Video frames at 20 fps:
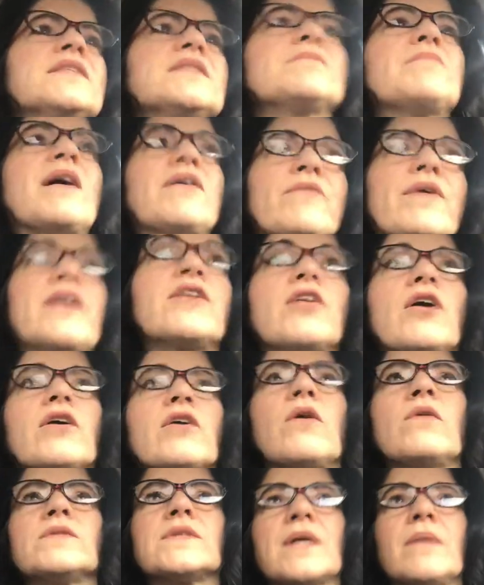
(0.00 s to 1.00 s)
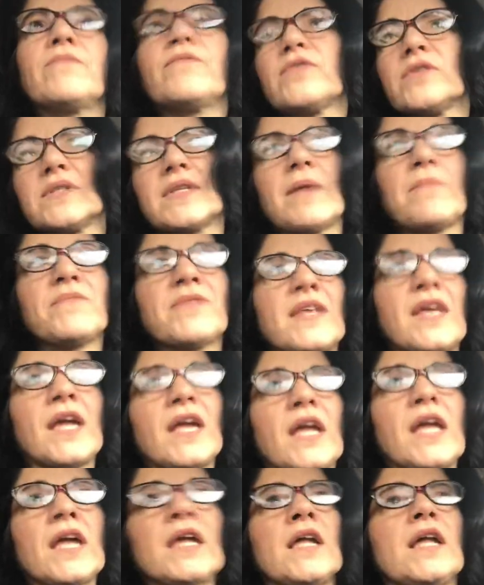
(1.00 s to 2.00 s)
my radar goes up for
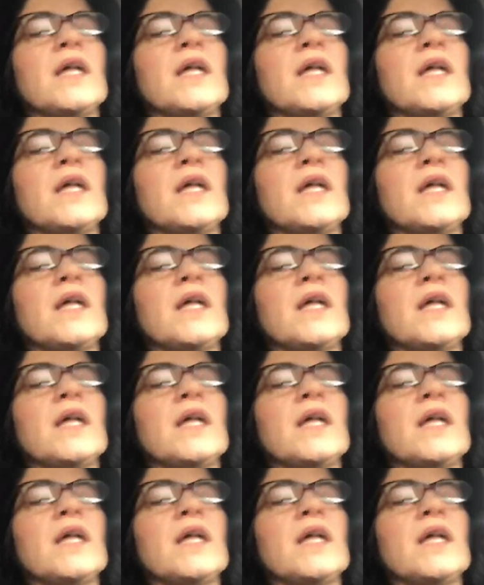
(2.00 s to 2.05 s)
something,